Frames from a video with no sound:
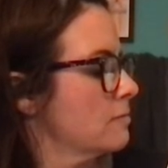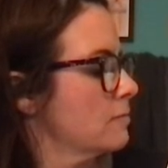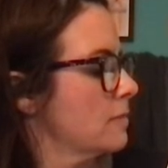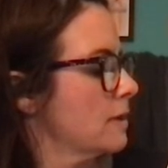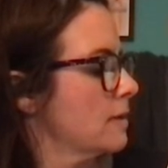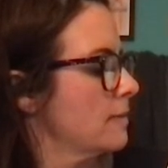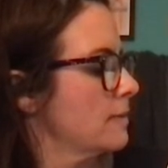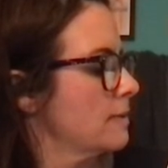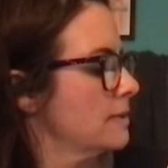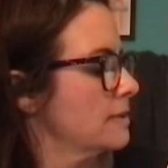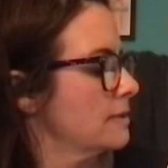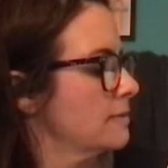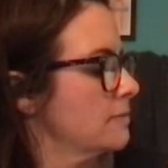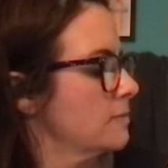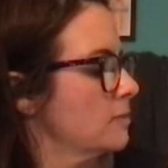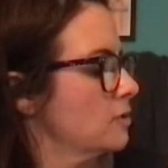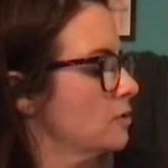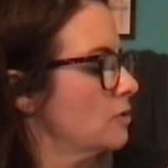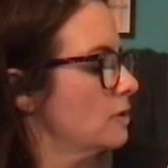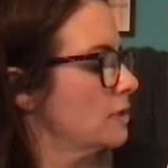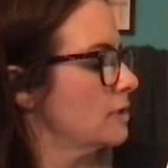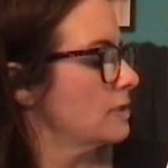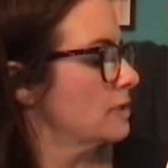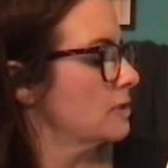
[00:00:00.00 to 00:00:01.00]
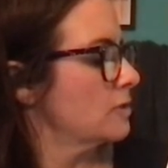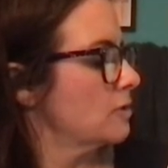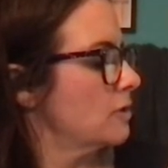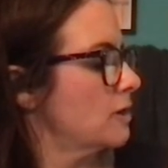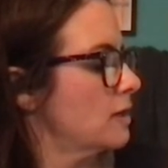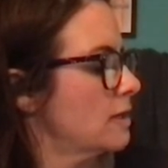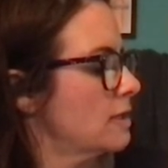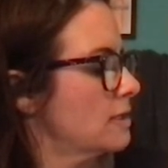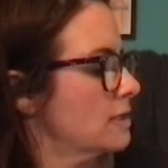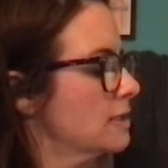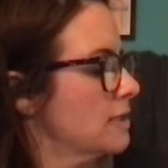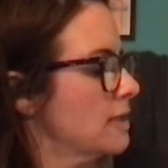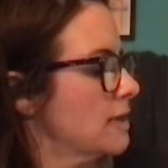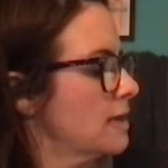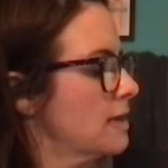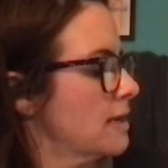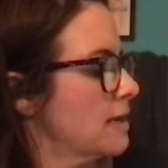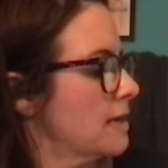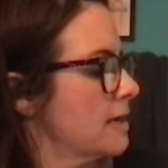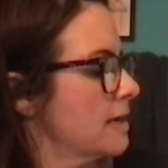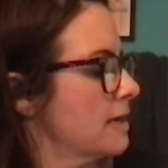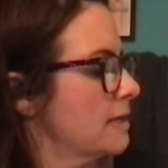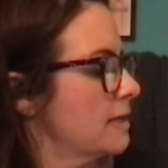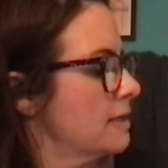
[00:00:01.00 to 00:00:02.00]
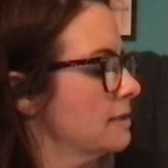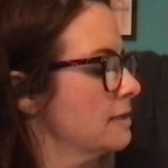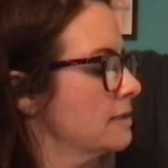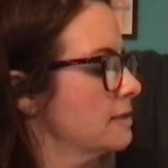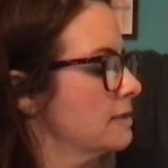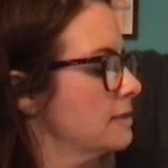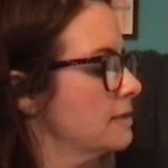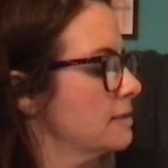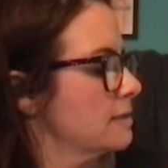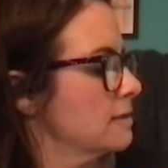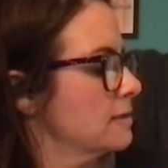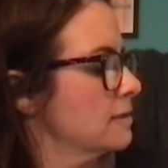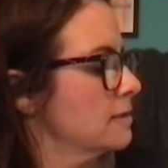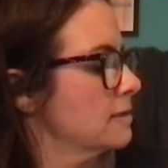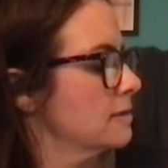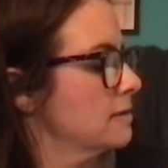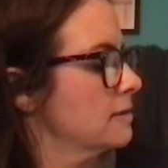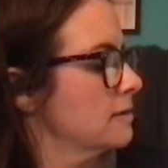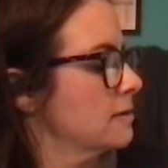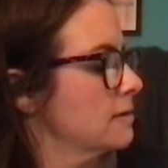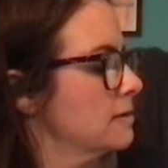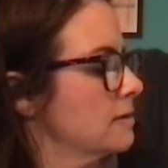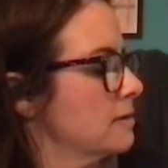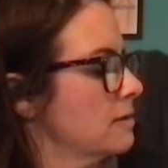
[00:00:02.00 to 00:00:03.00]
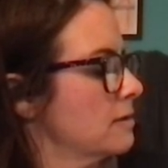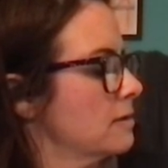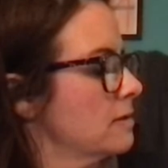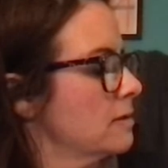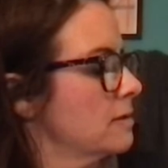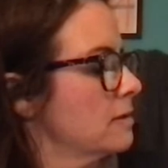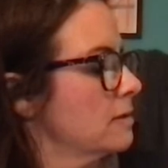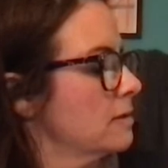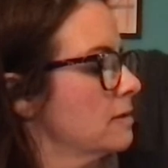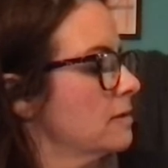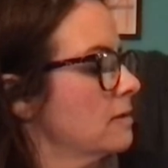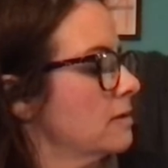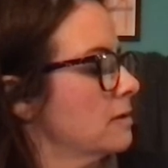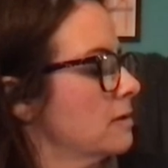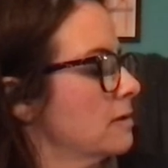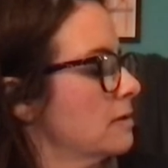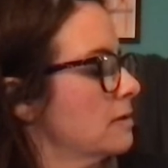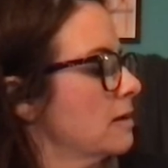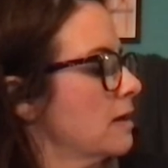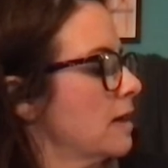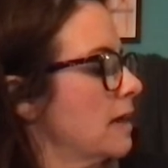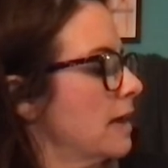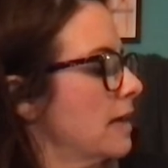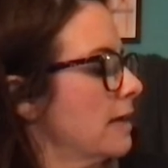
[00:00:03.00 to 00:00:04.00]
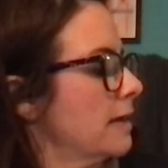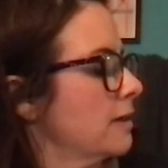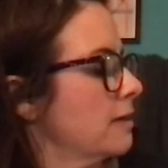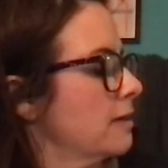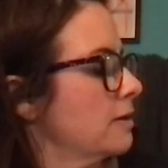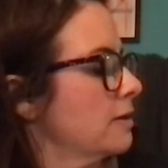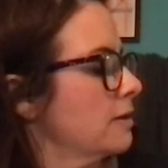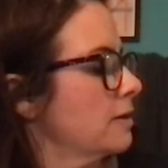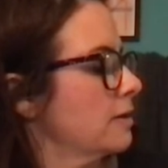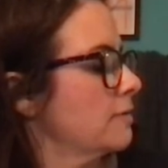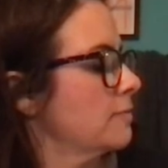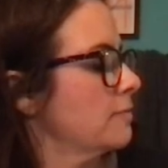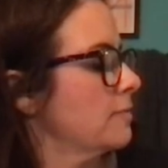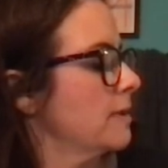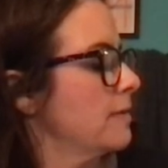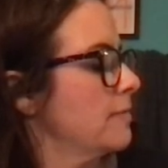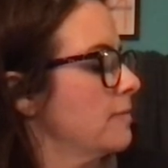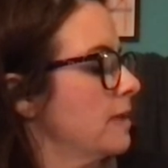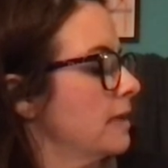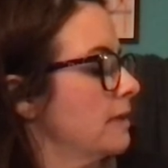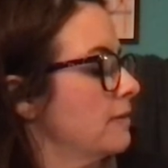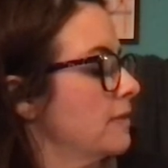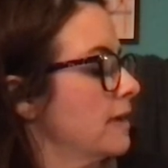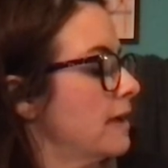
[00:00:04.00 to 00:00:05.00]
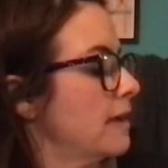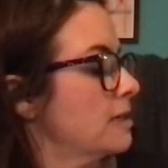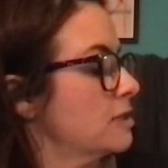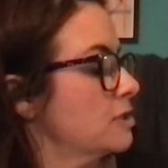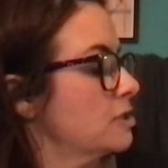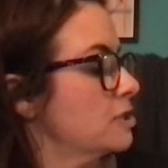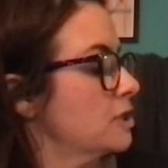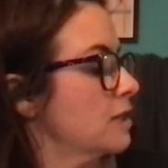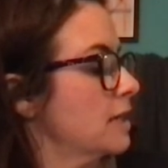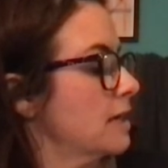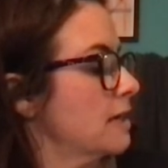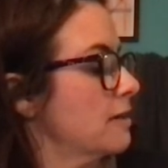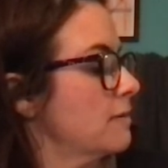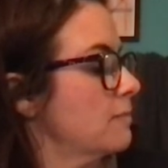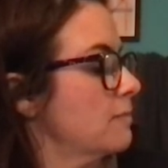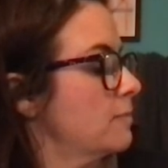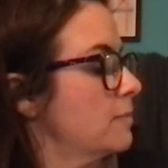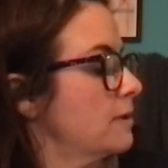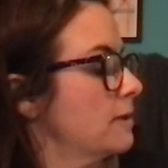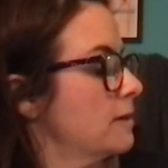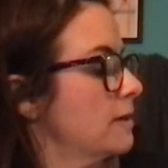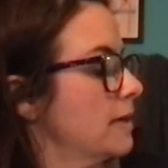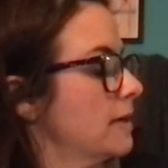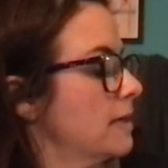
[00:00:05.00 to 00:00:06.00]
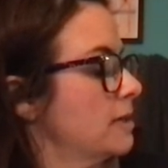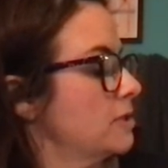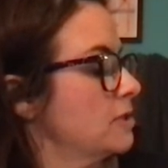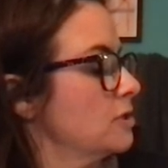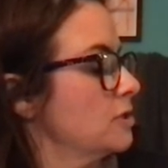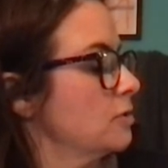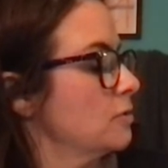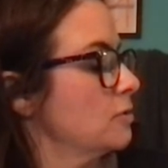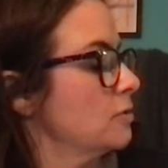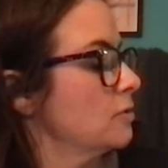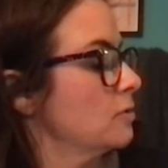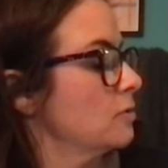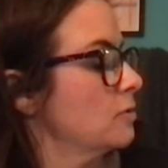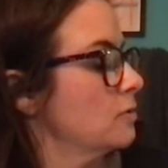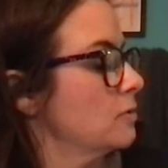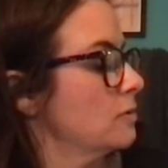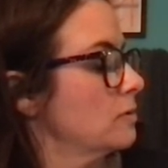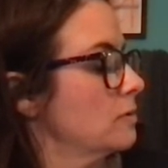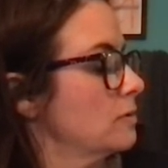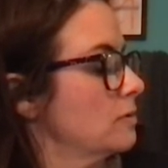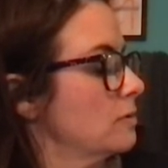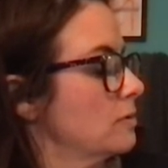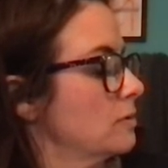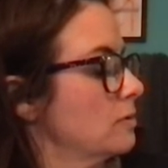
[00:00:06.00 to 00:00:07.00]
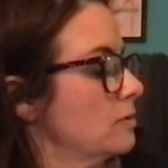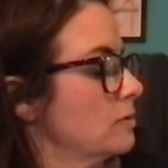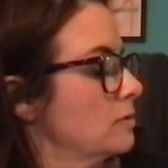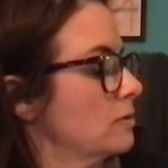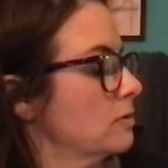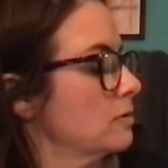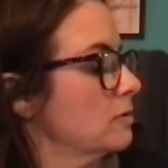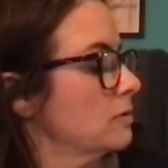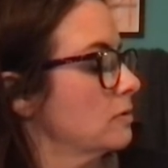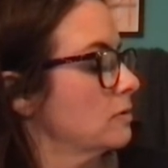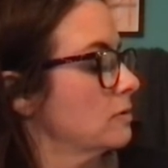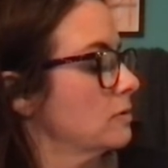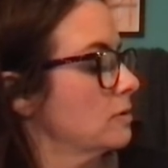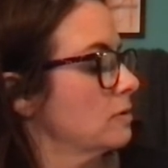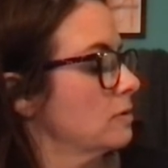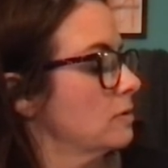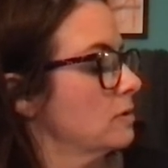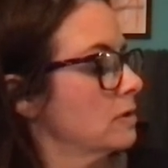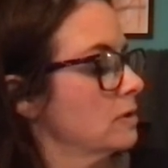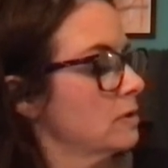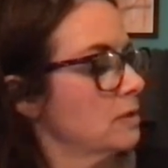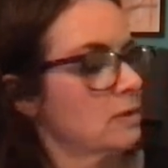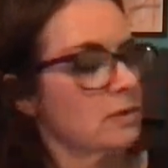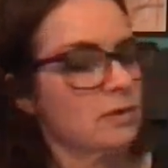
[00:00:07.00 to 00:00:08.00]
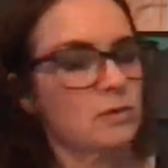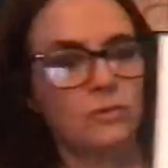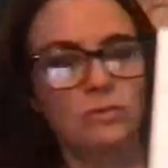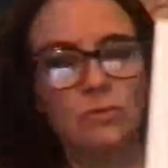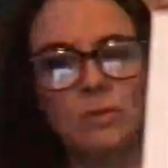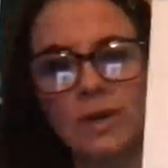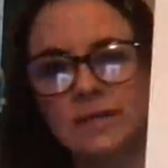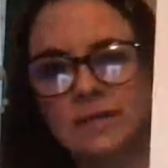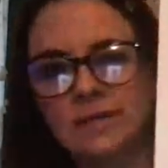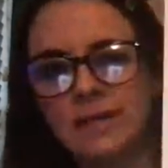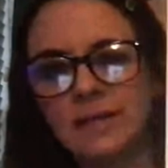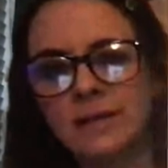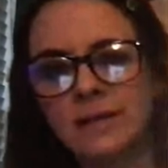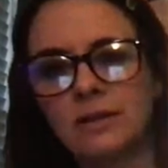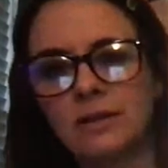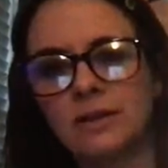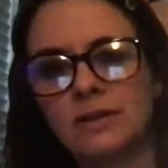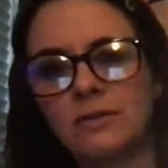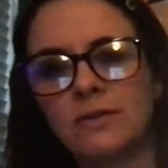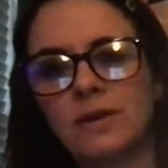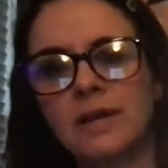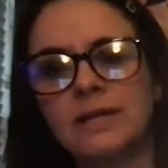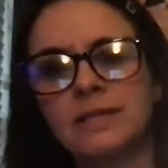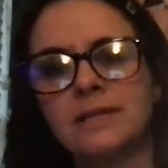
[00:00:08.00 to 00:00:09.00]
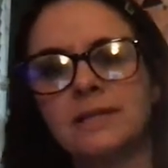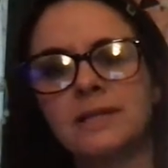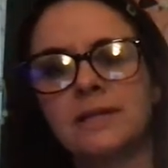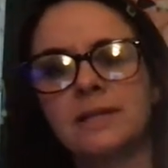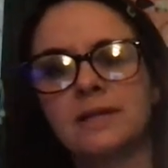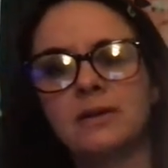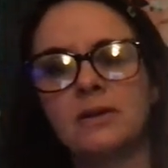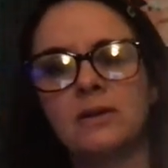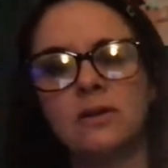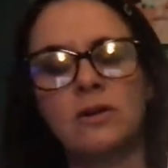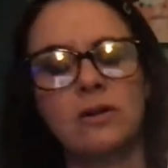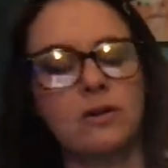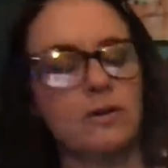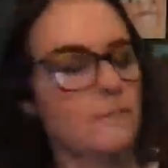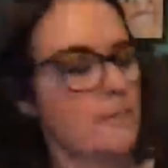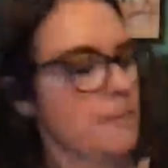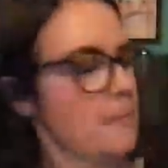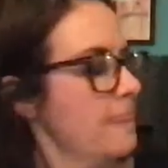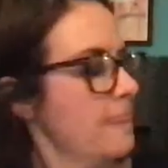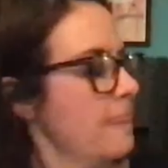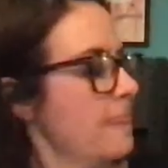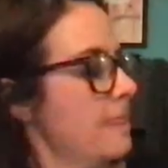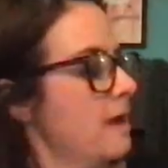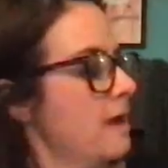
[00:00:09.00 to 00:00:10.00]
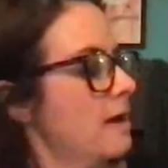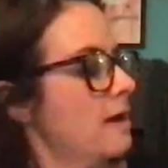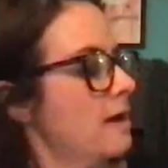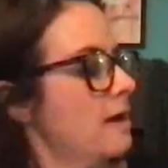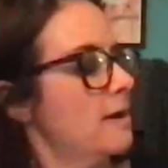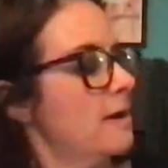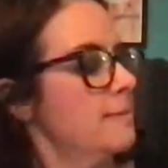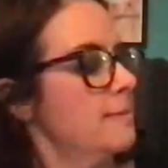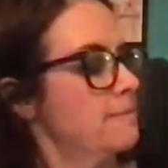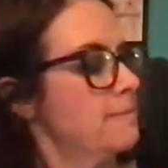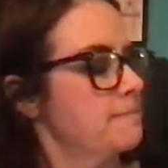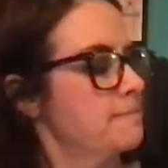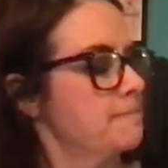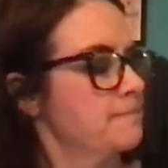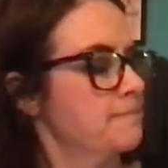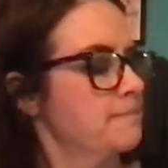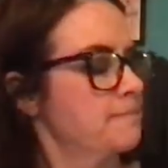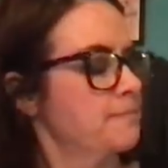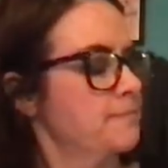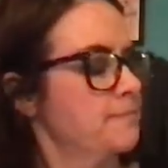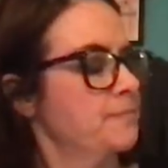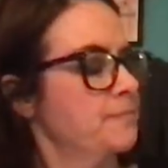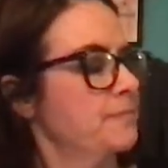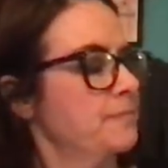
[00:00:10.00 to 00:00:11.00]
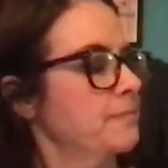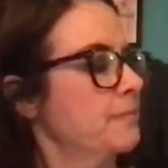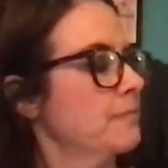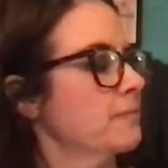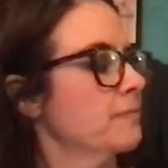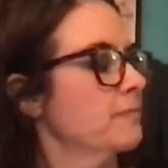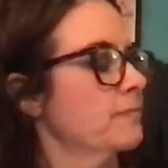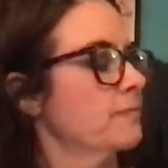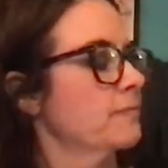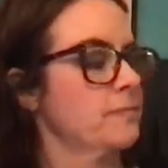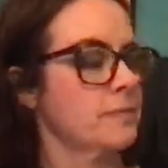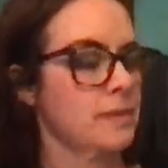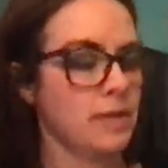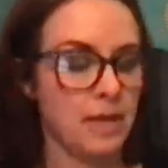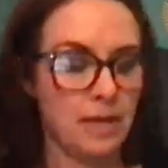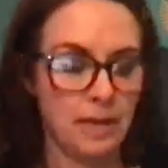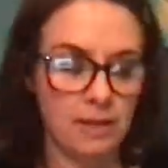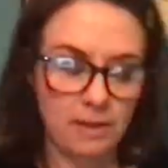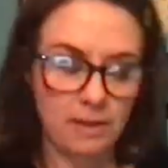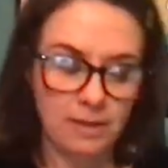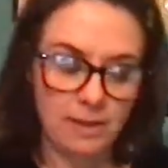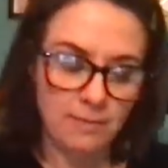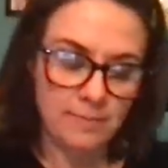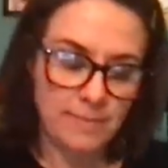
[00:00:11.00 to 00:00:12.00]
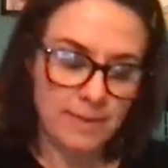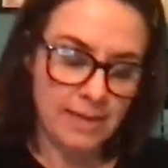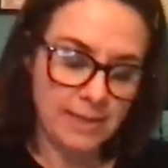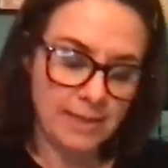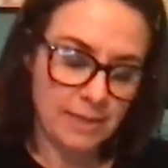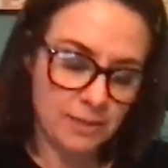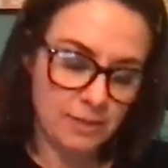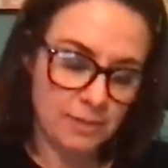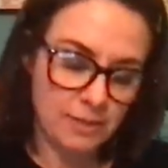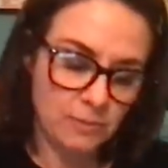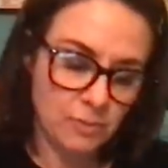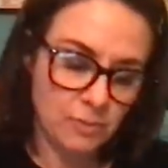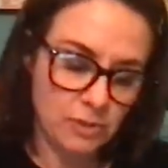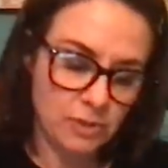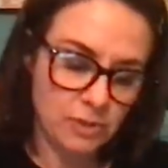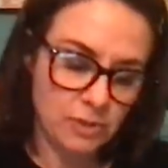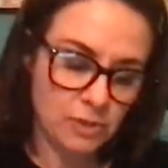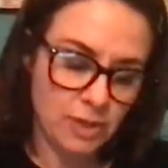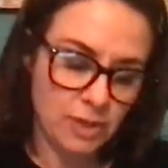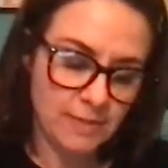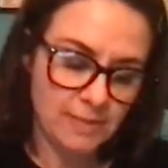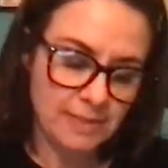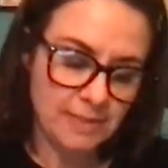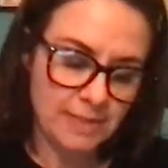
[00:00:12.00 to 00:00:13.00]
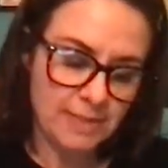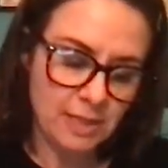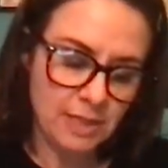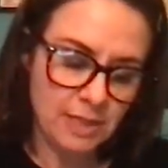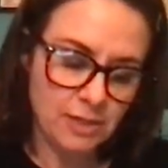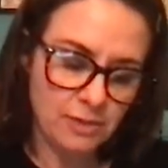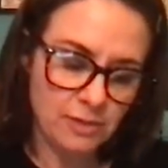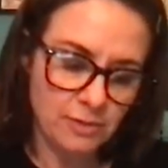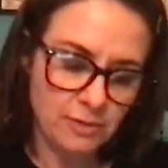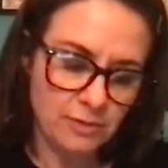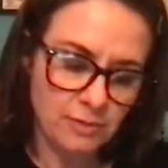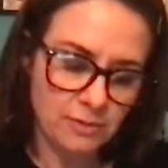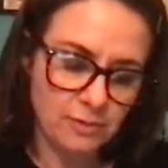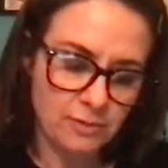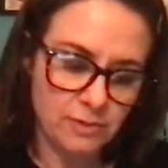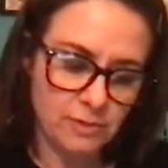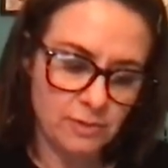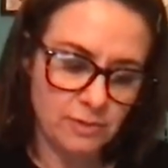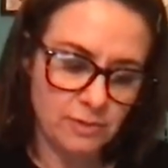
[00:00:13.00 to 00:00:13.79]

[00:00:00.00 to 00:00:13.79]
maybe some crisscross lines. I could mimic that shape and do rectangle and a rectangle. I could come back and do more stripes. It's hard to